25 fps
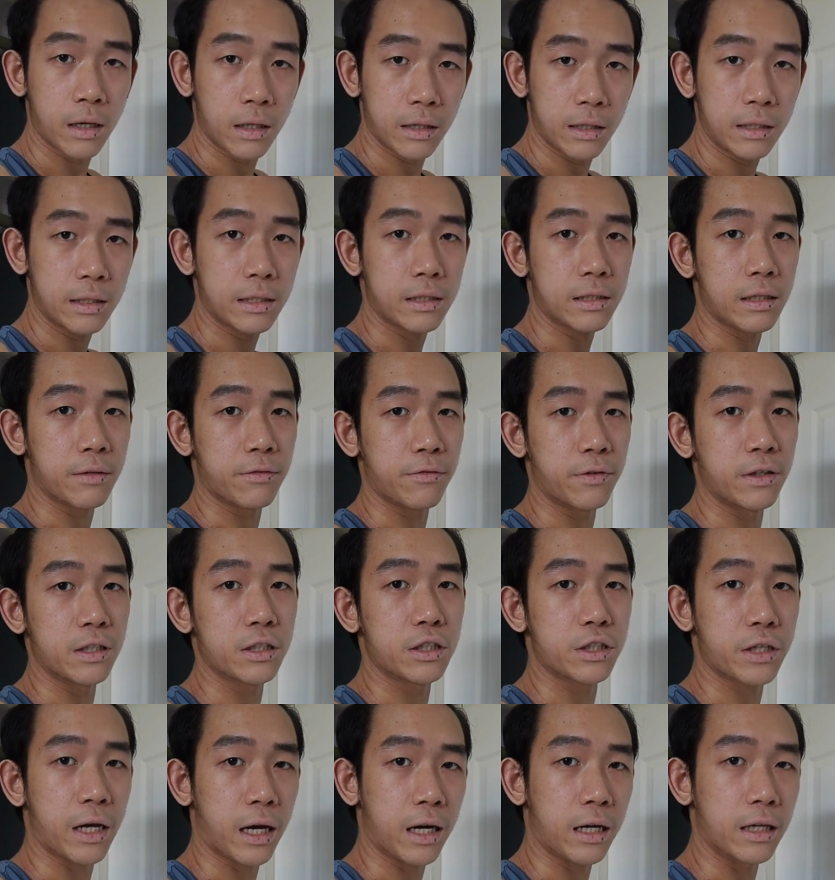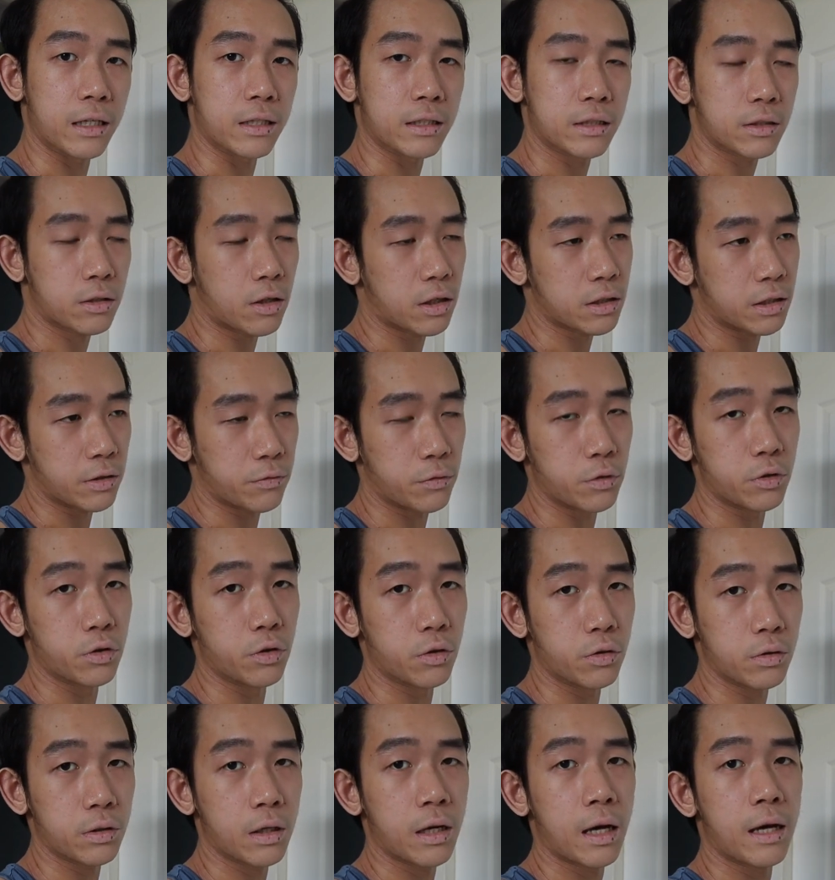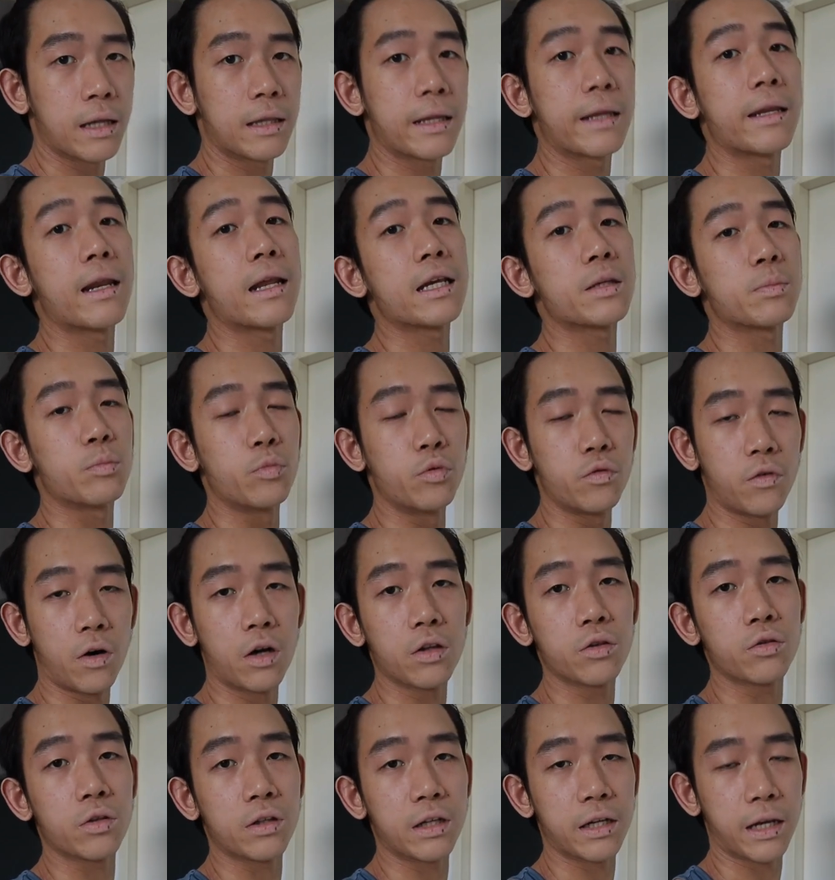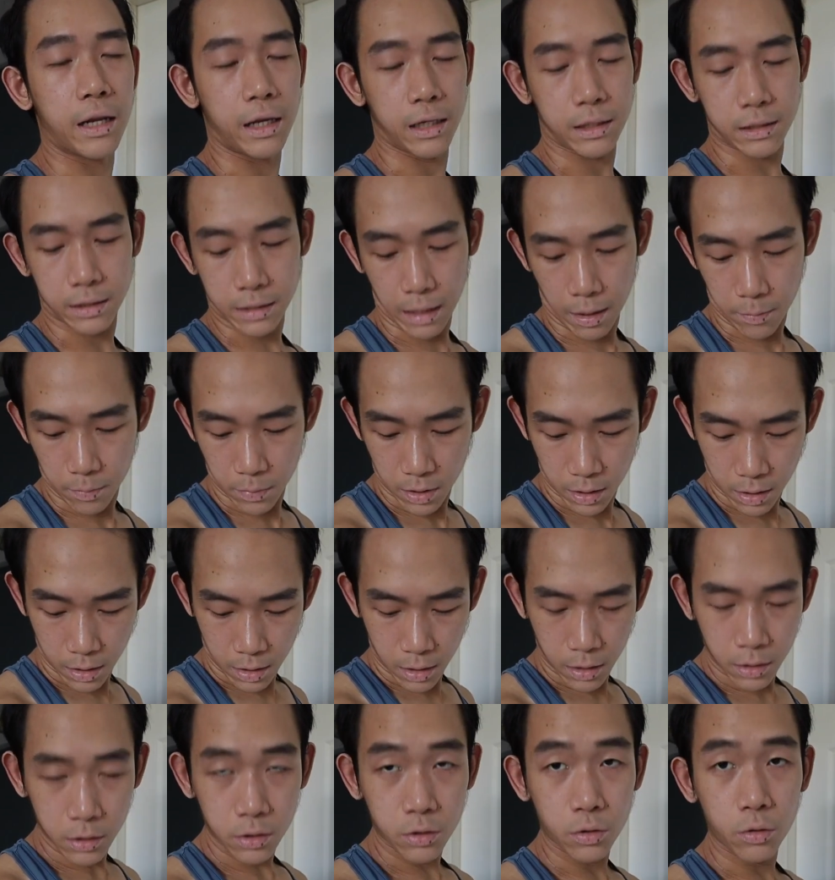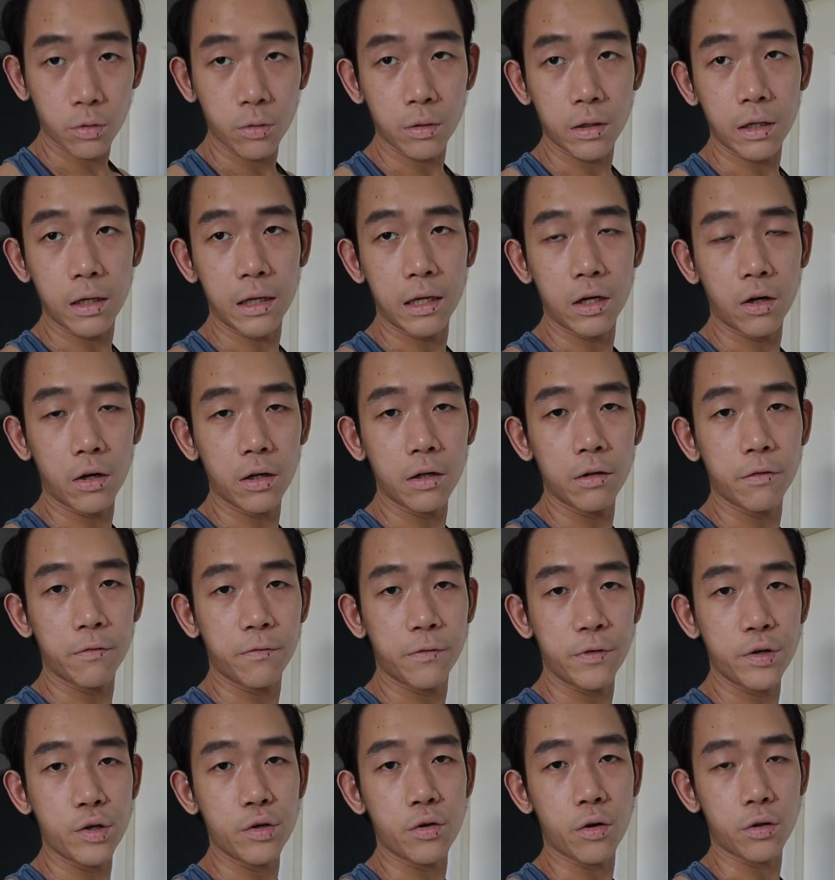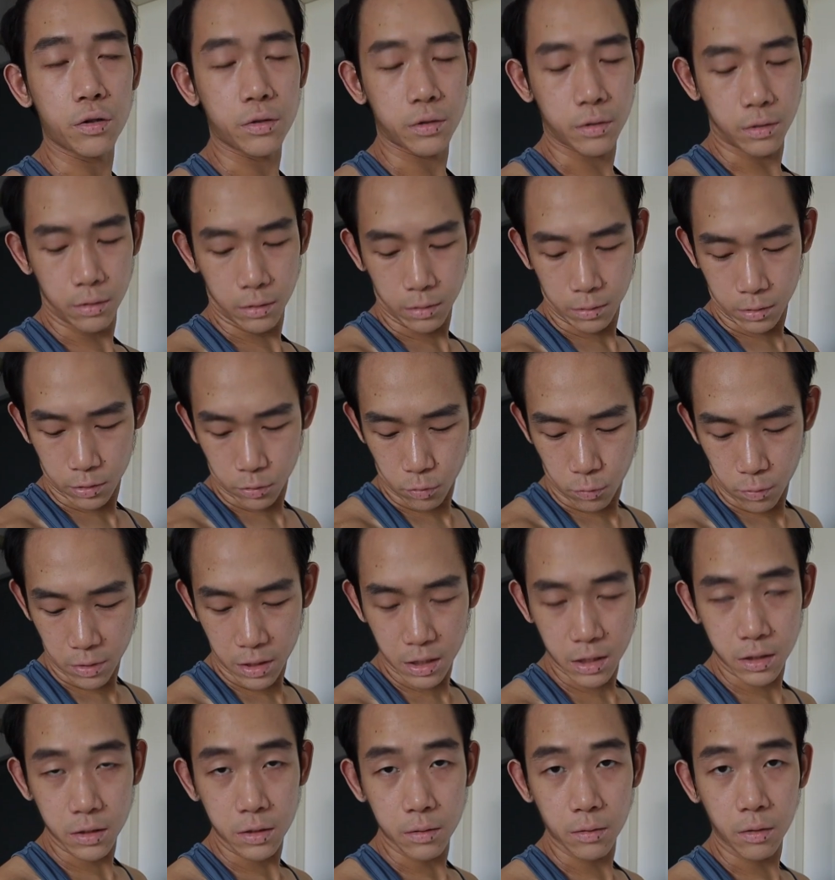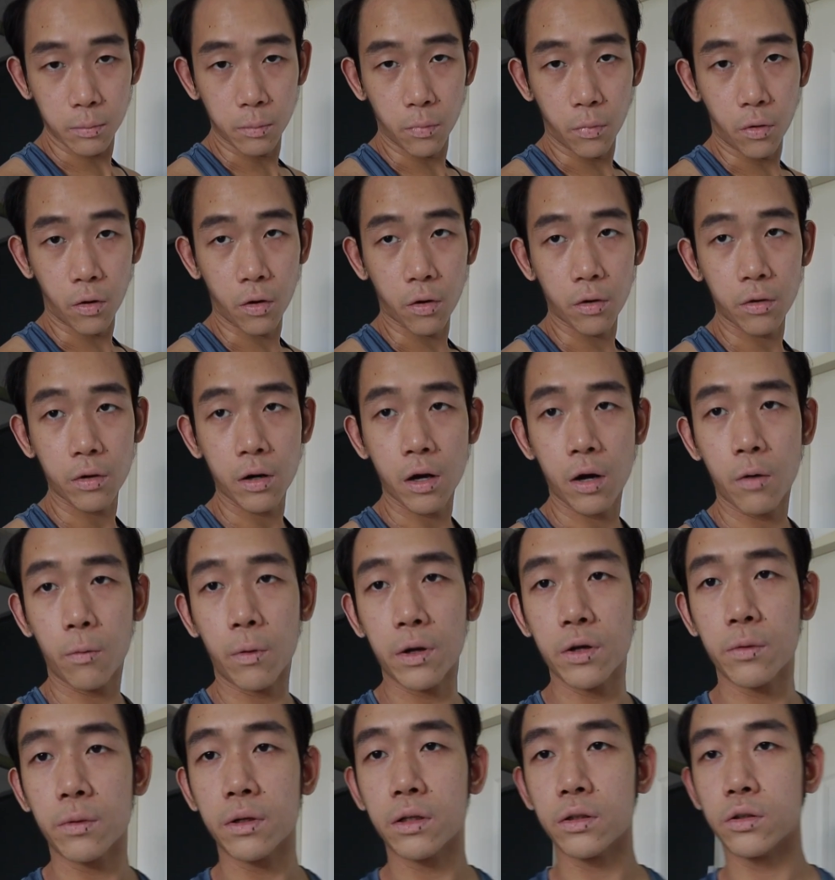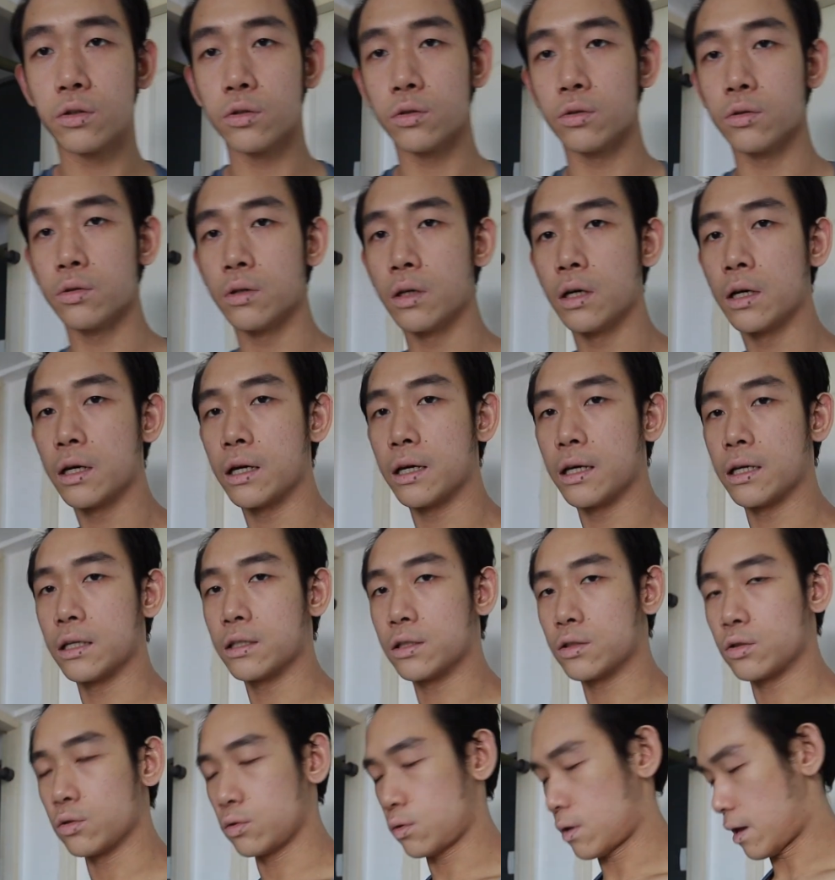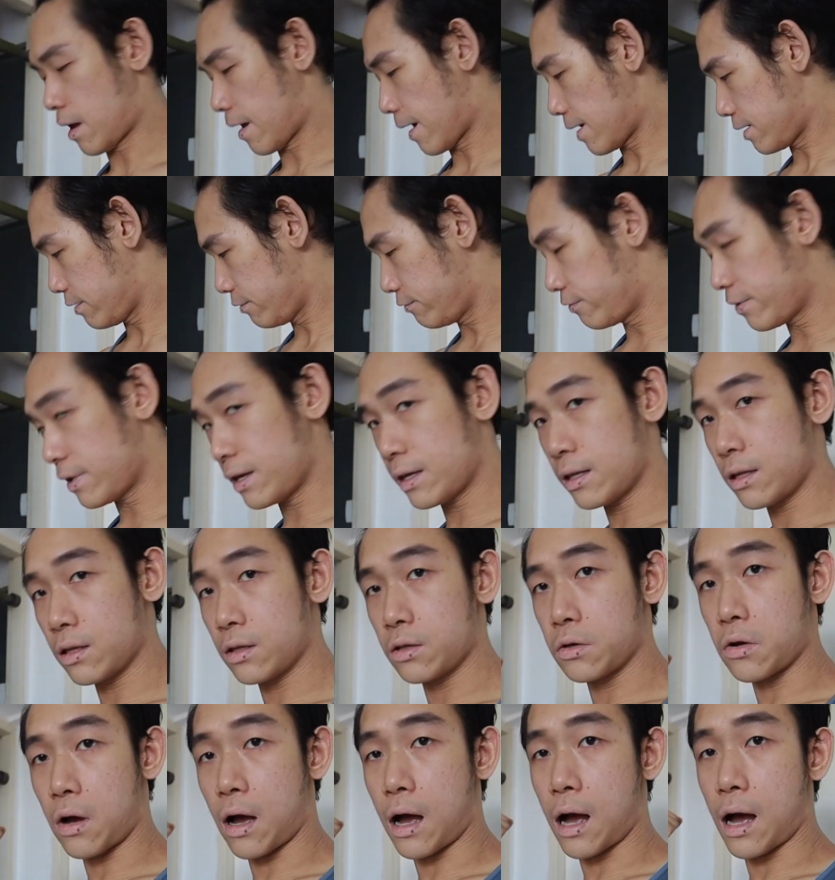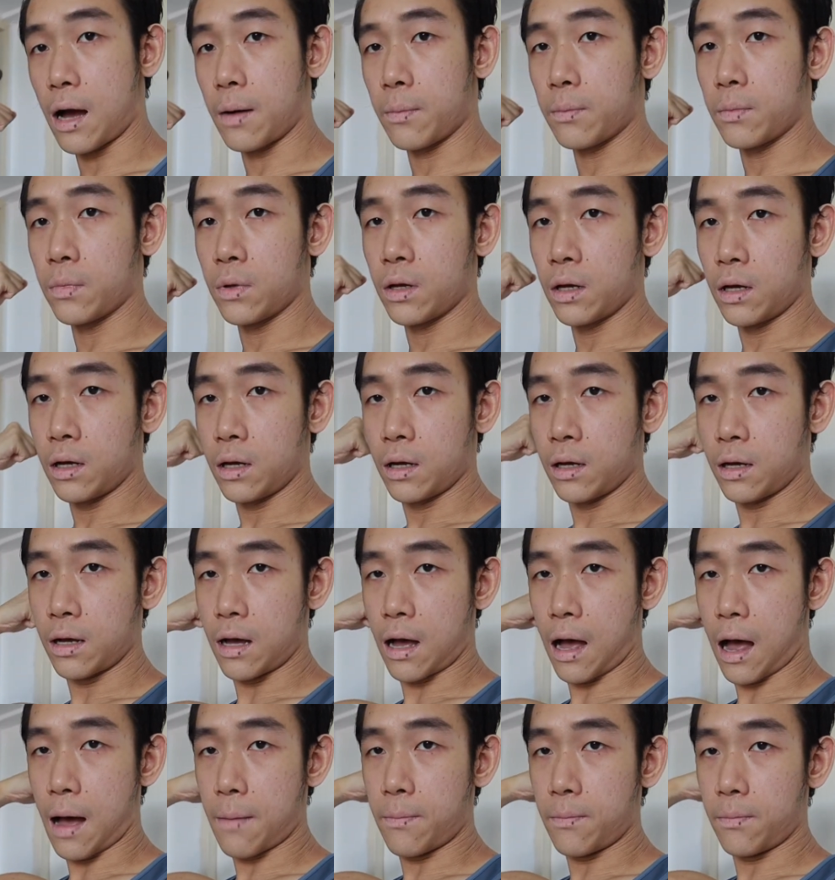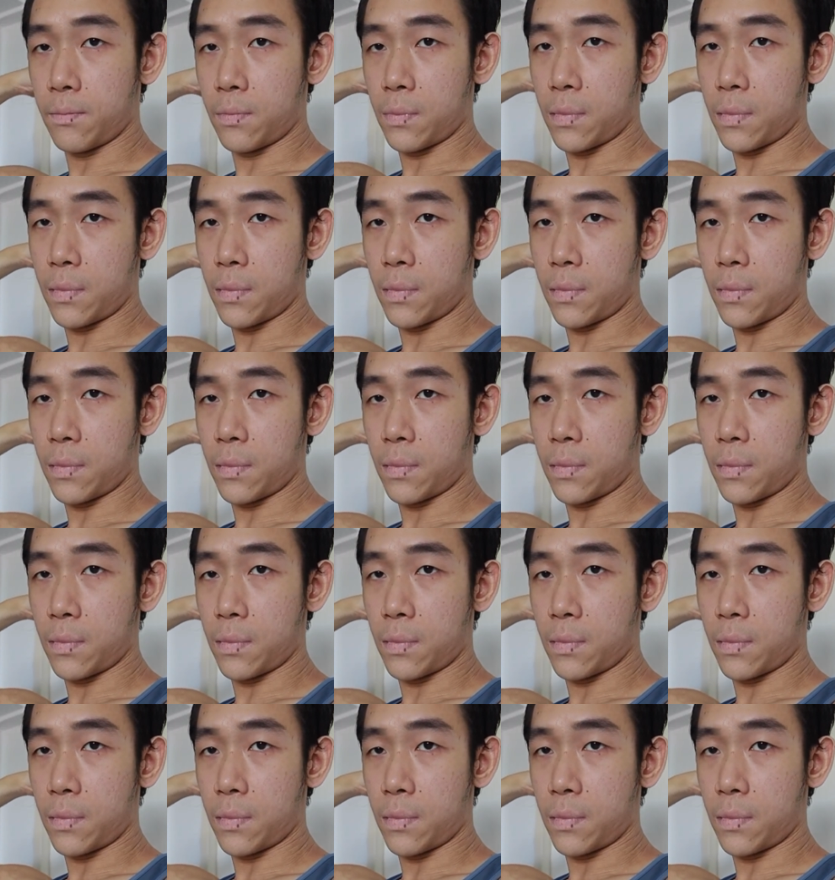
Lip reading: This is the first checklist, because if you don't, then let's move on to the next step. So in order to feel your squeeze more, what you want to do is to elevate your arm up,